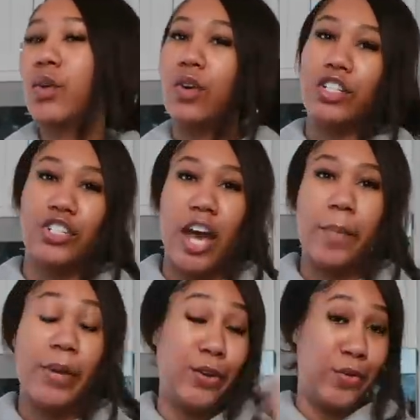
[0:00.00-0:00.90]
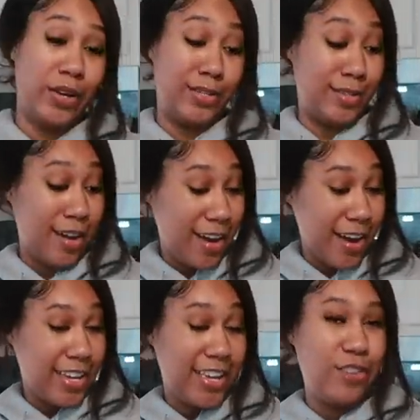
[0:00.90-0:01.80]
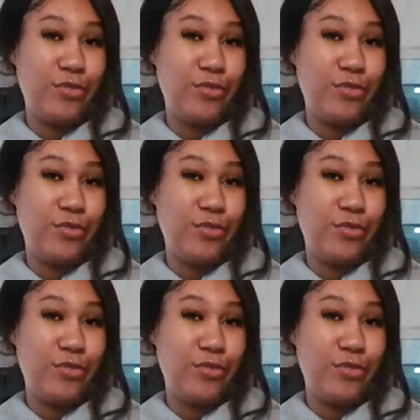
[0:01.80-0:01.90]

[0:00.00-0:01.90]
going shopping, going to Target,